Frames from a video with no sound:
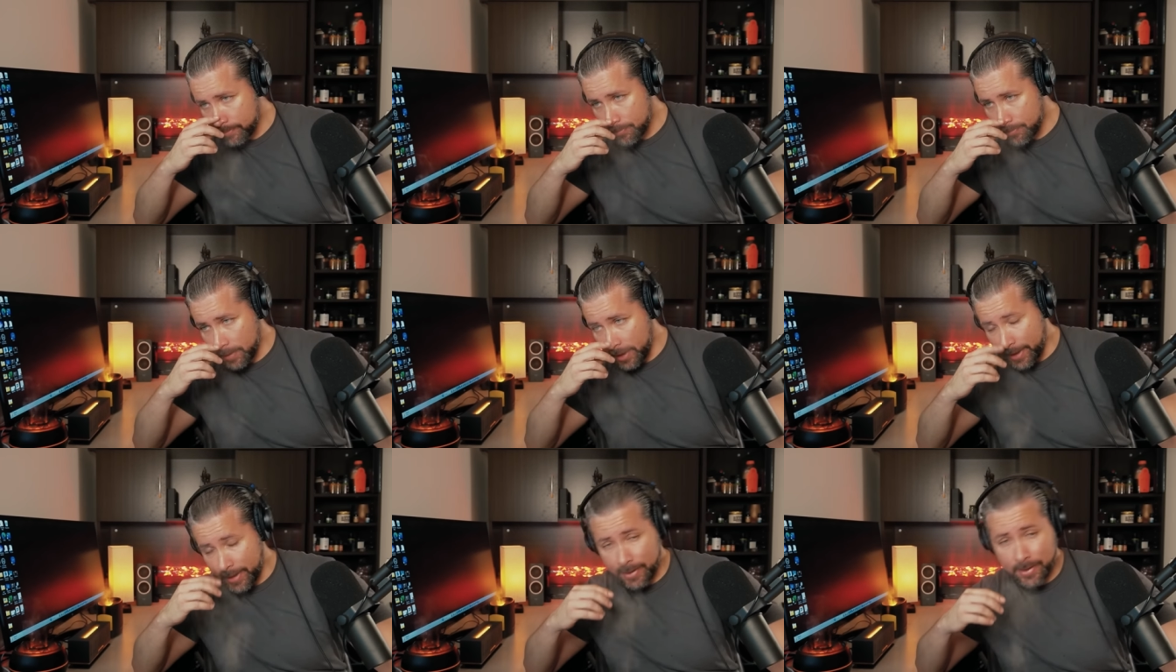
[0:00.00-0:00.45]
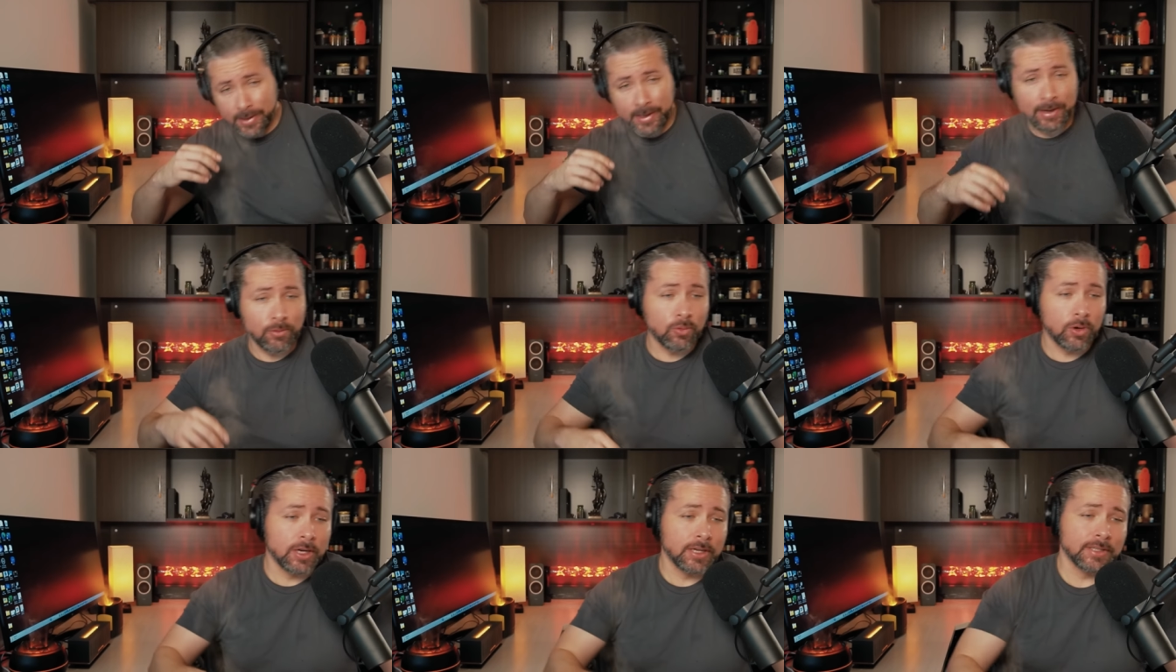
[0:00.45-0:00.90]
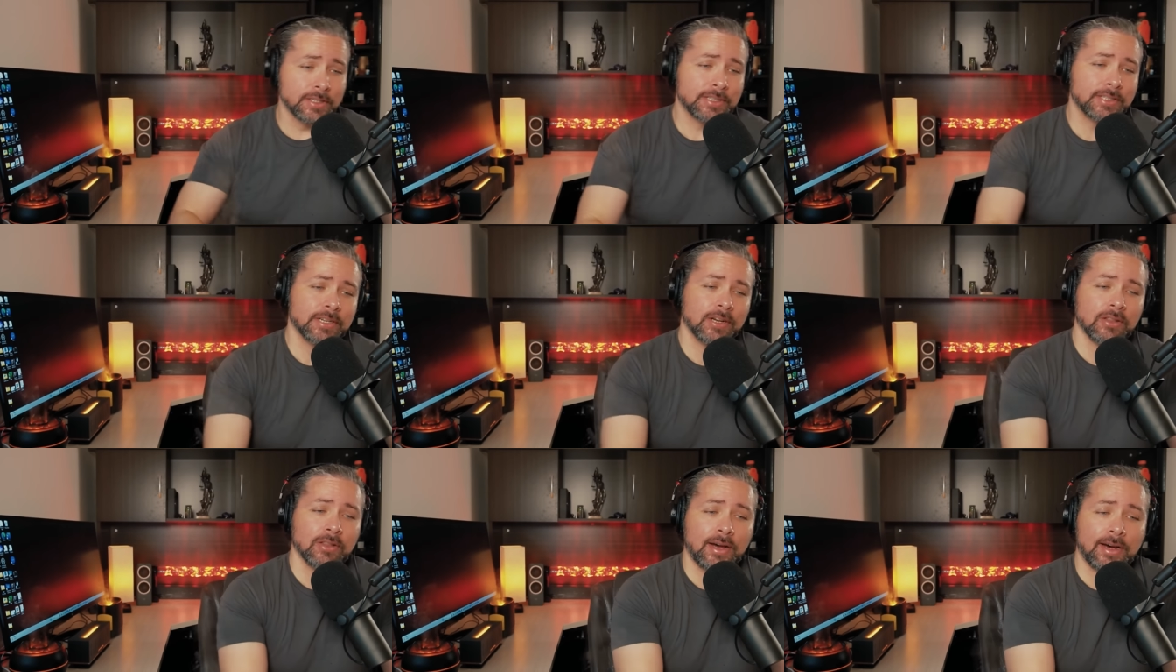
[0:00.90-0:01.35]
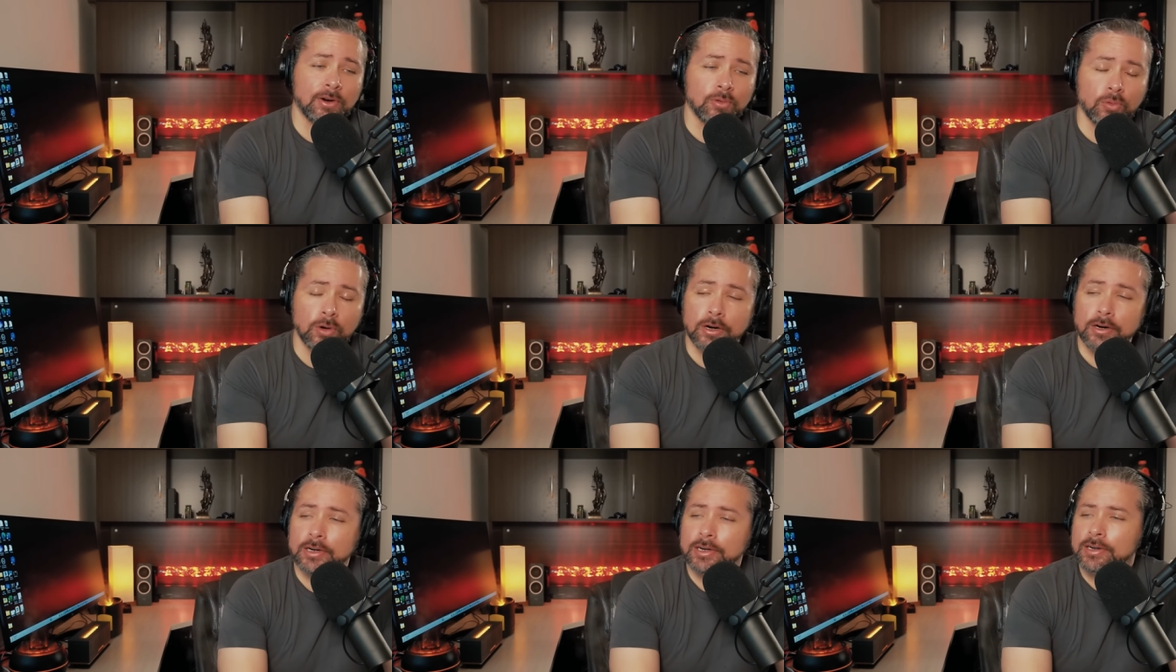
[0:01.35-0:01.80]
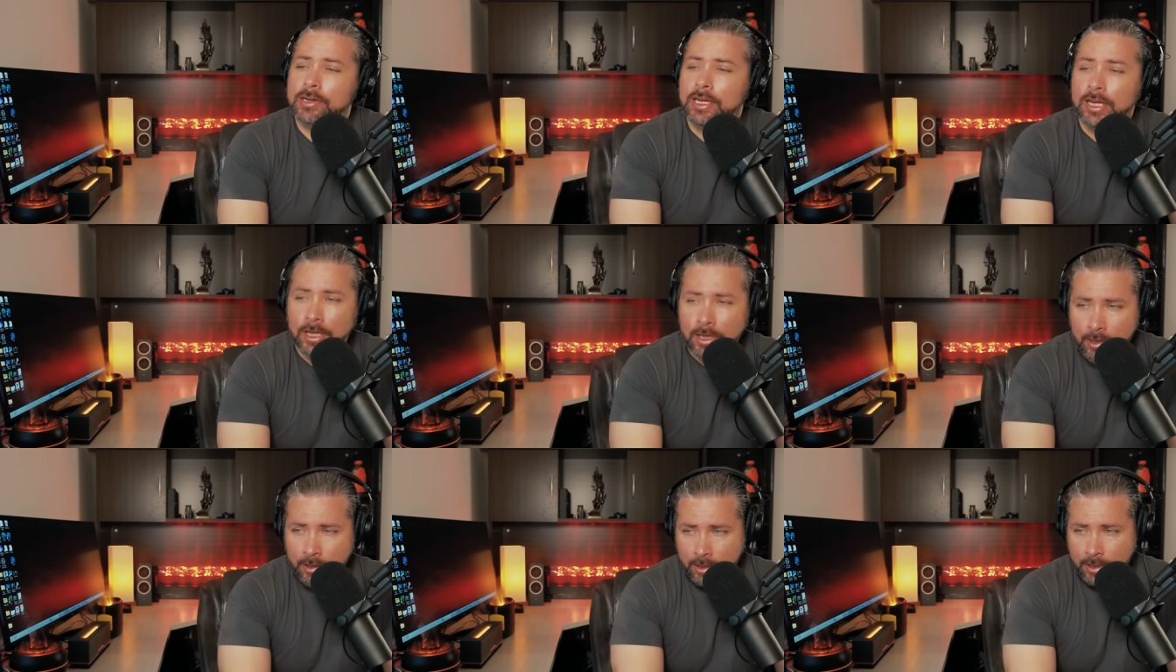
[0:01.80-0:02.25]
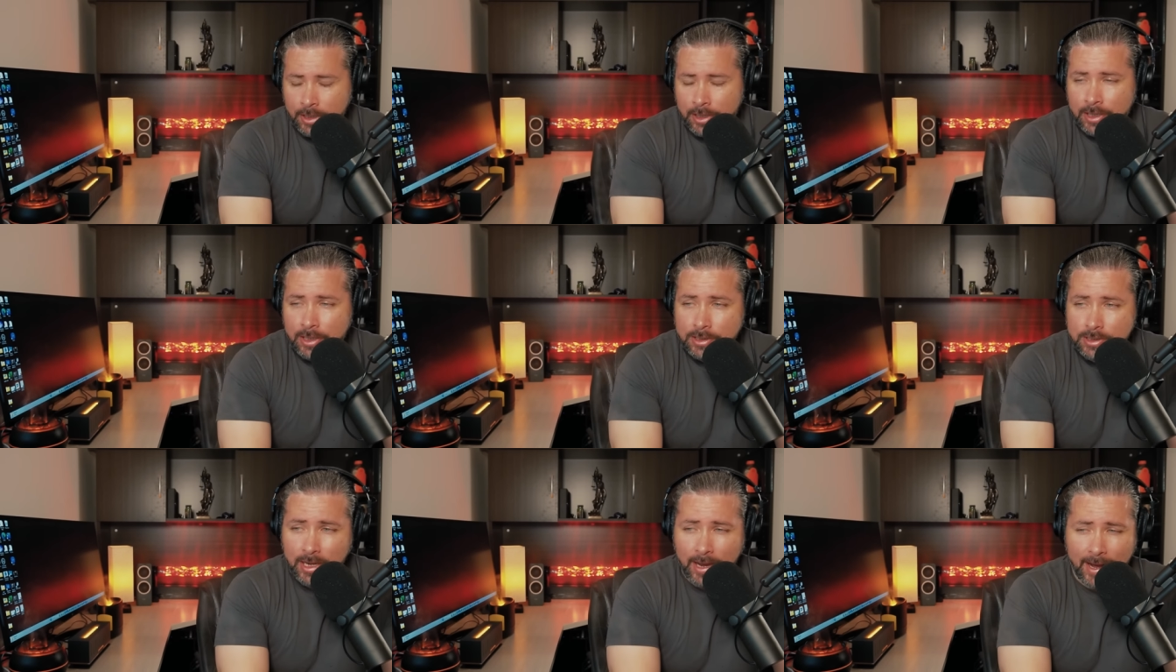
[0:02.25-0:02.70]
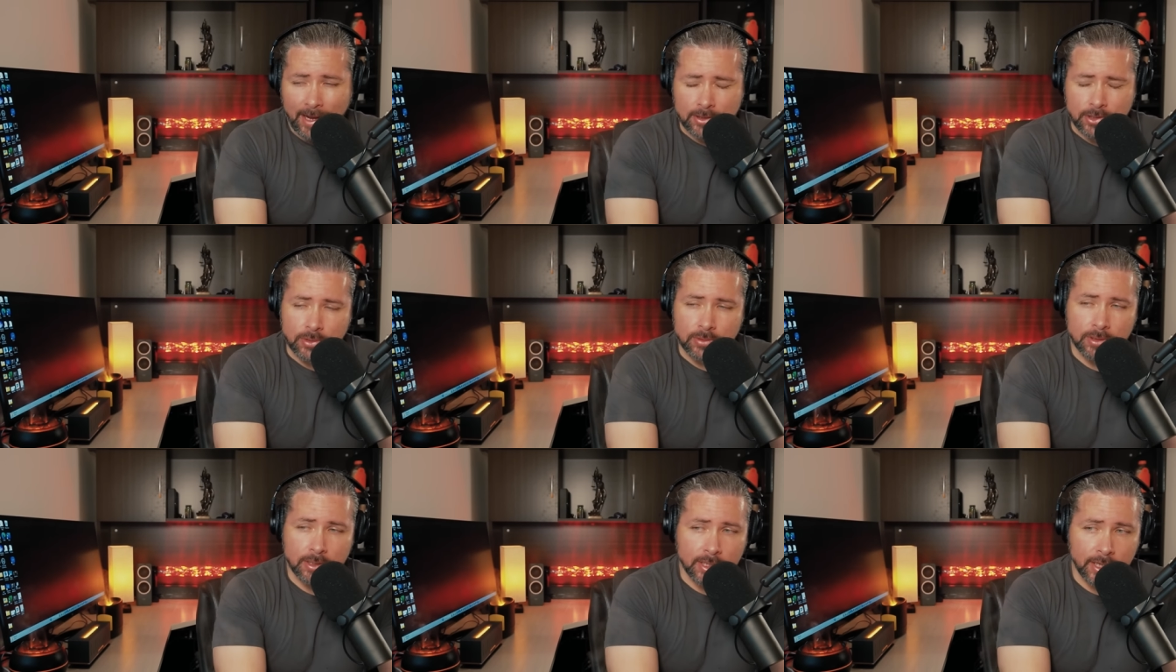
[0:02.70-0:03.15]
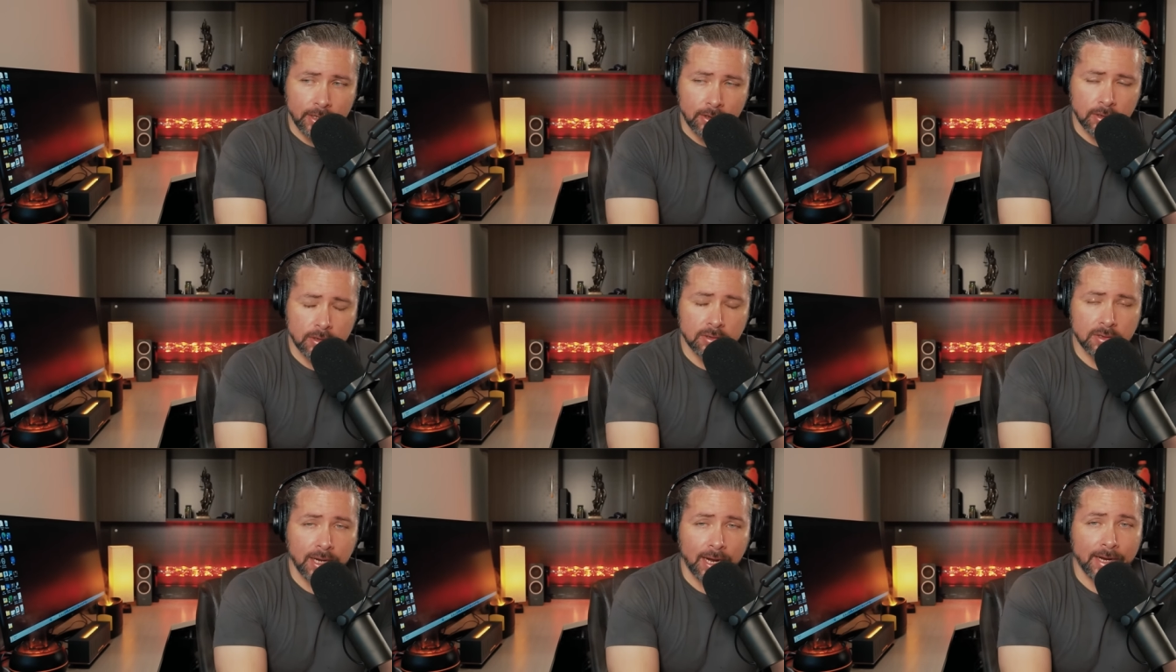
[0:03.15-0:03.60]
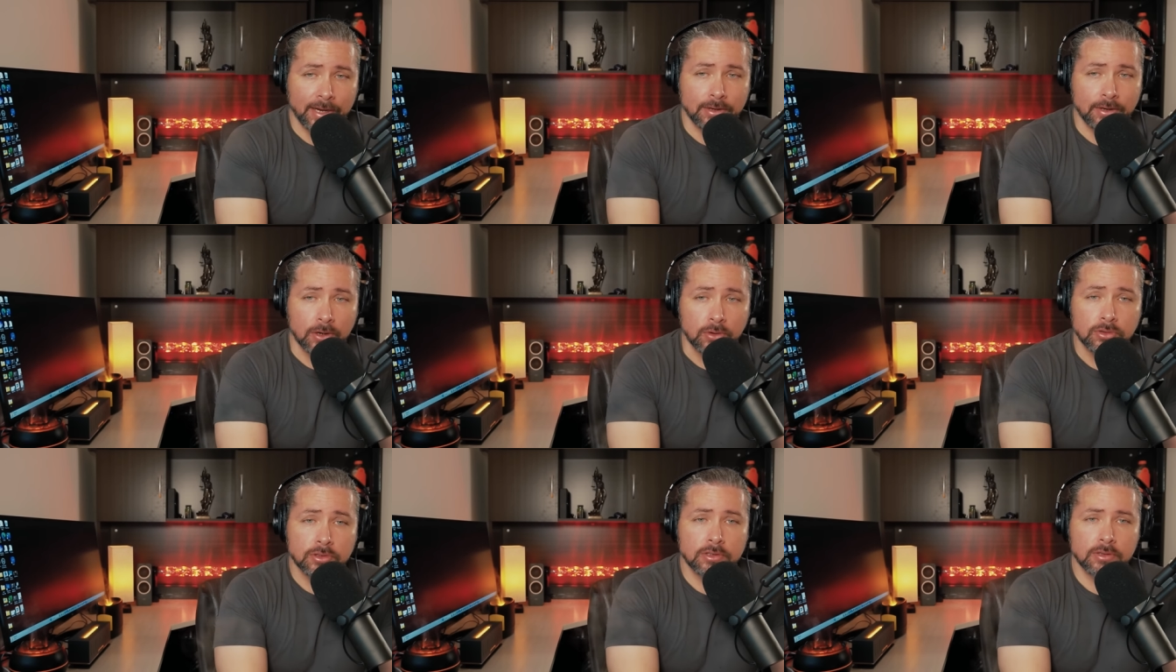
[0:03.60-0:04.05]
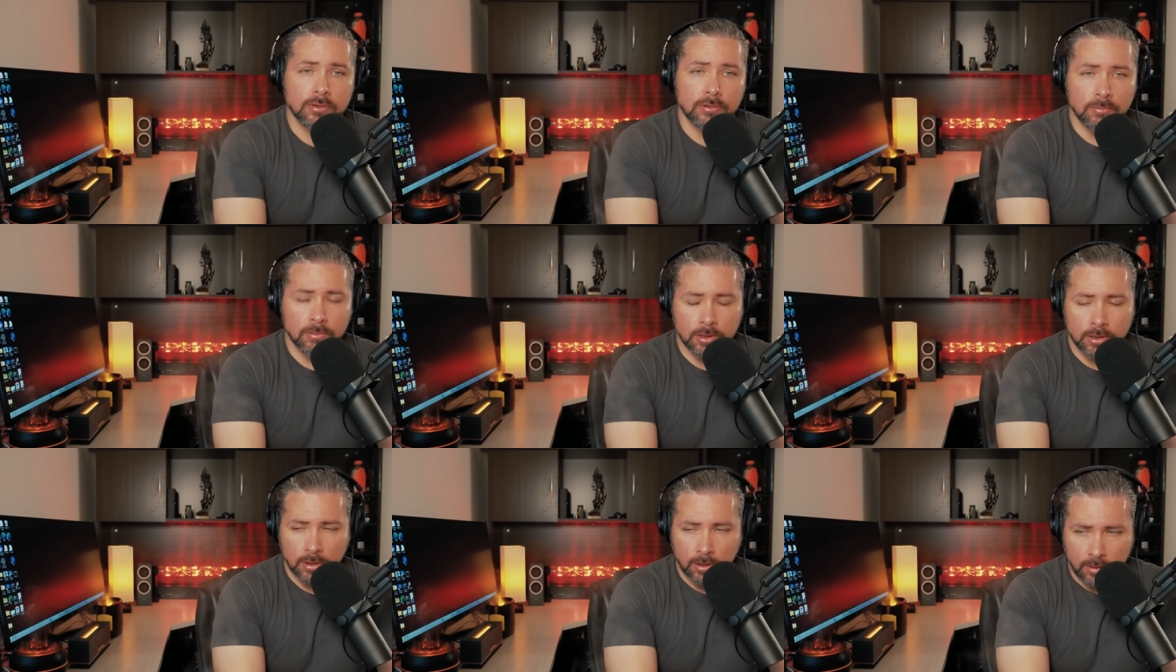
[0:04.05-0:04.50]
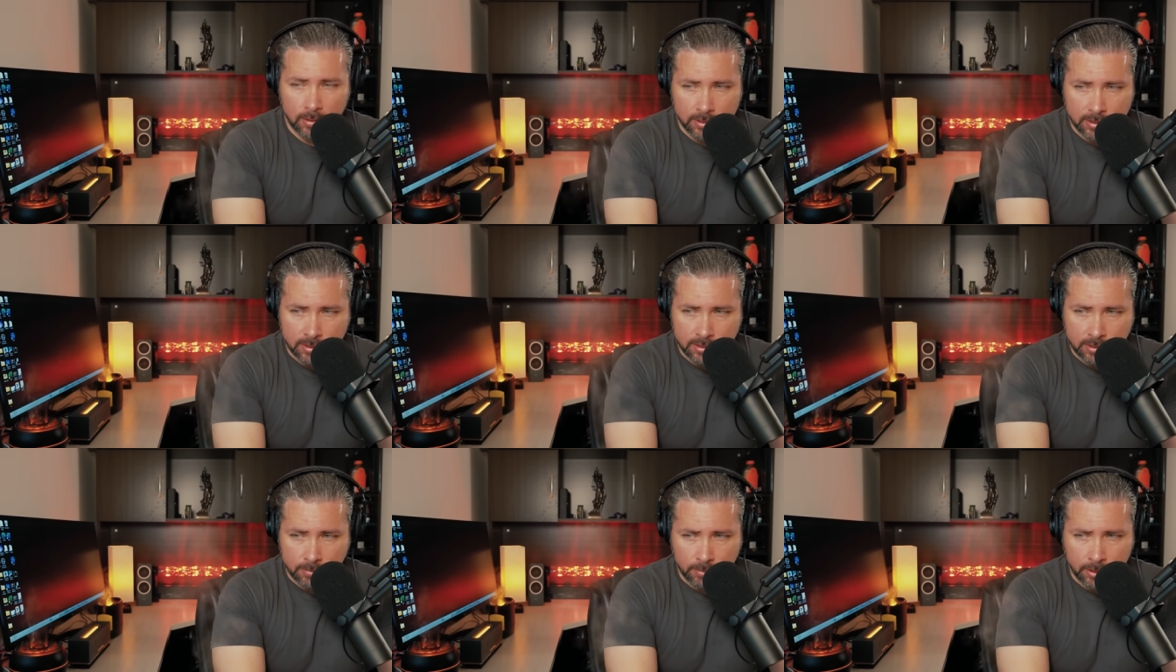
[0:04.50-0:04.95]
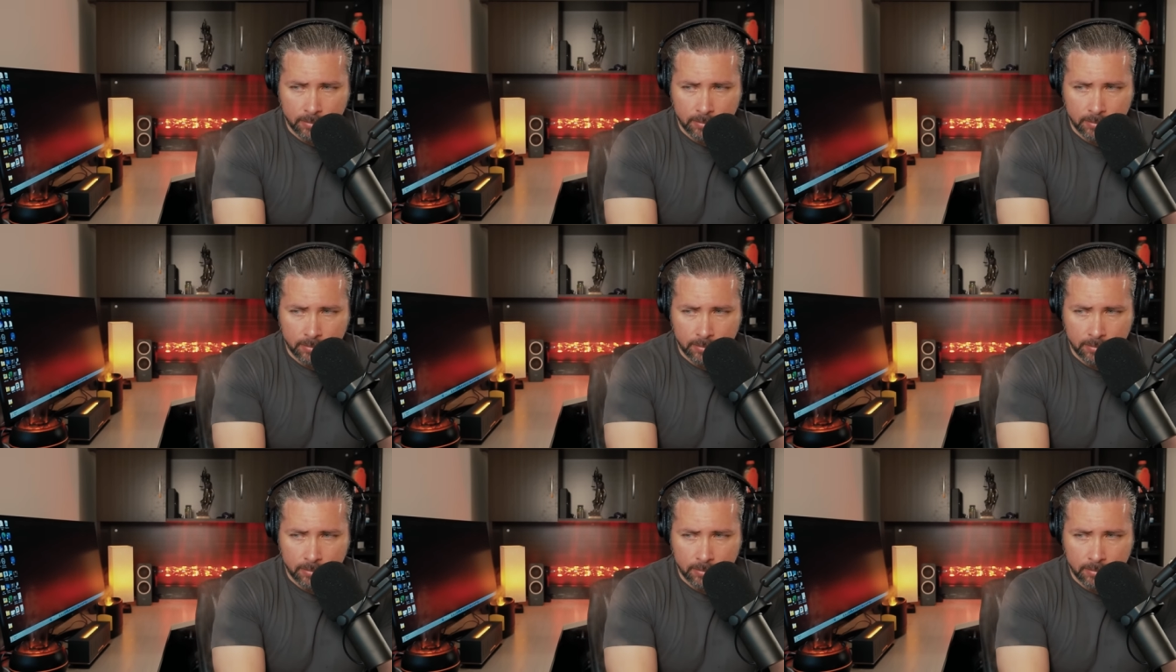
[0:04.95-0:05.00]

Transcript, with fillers: And it was a lot of work to actually get her diagnosed with autism.